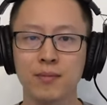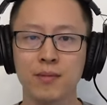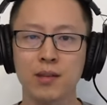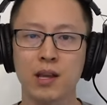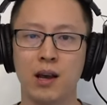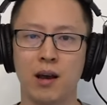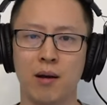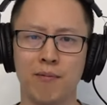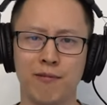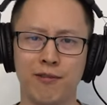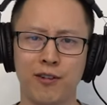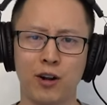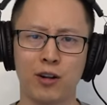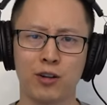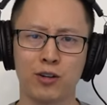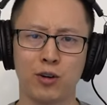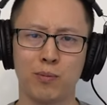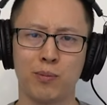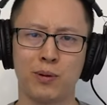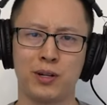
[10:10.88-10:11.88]
Um,
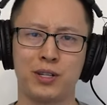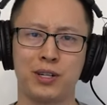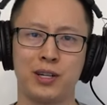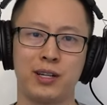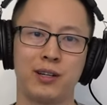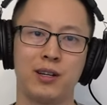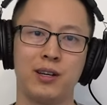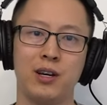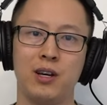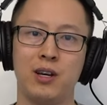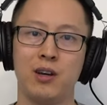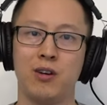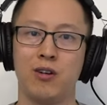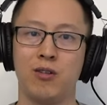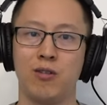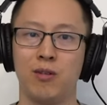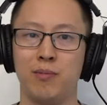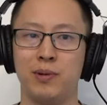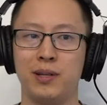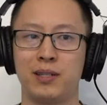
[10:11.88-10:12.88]
vertical pushing
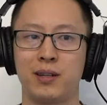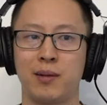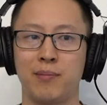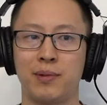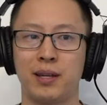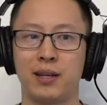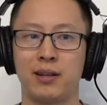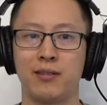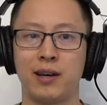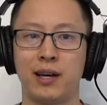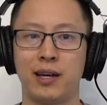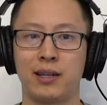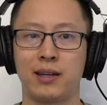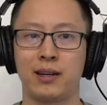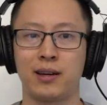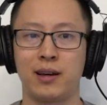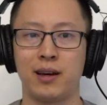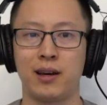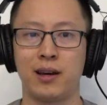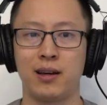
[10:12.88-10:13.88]
would be something like,
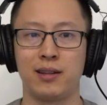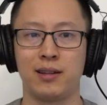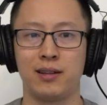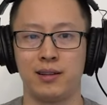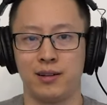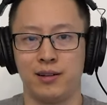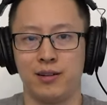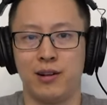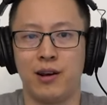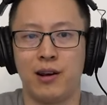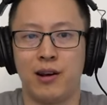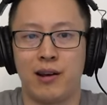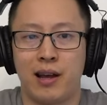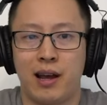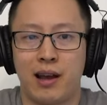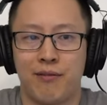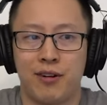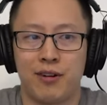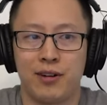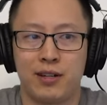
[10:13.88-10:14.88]
uh, you know, you
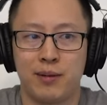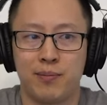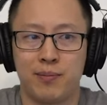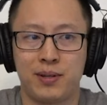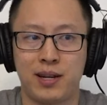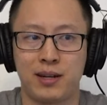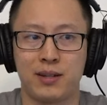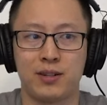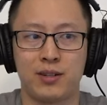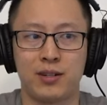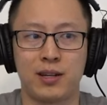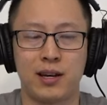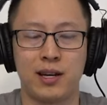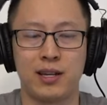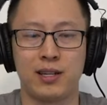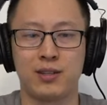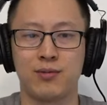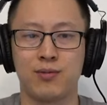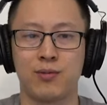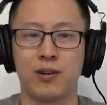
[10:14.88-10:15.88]
have your dips
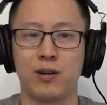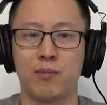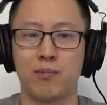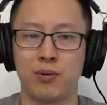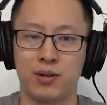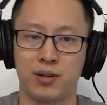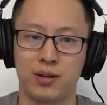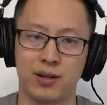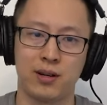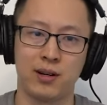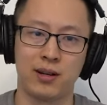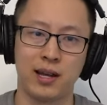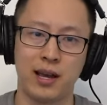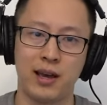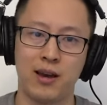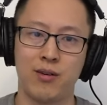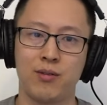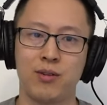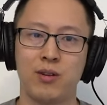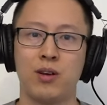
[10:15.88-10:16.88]
exercise where you're pushing
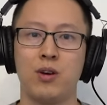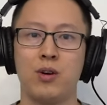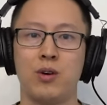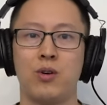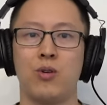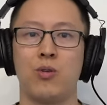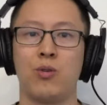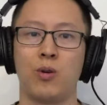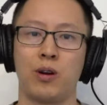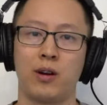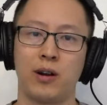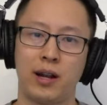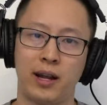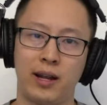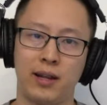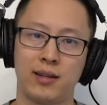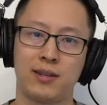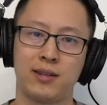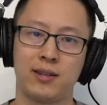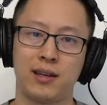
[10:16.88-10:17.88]
down, or your
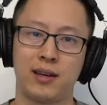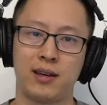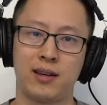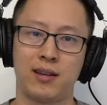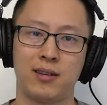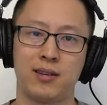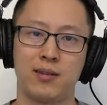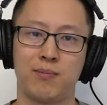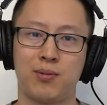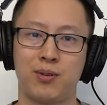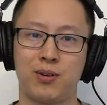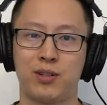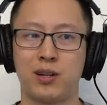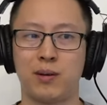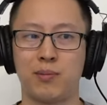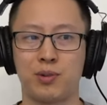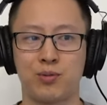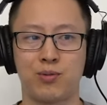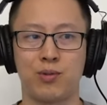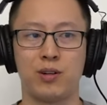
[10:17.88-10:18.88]
handstand
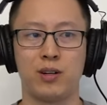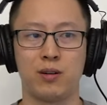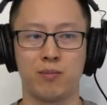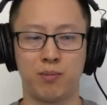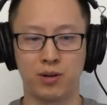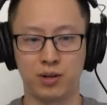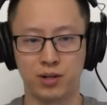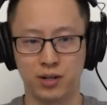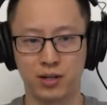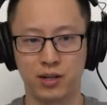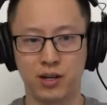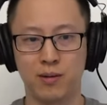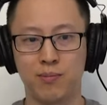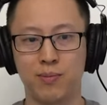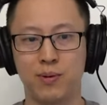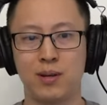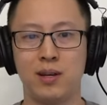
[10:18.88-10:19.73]
push-ups where you're pushing up.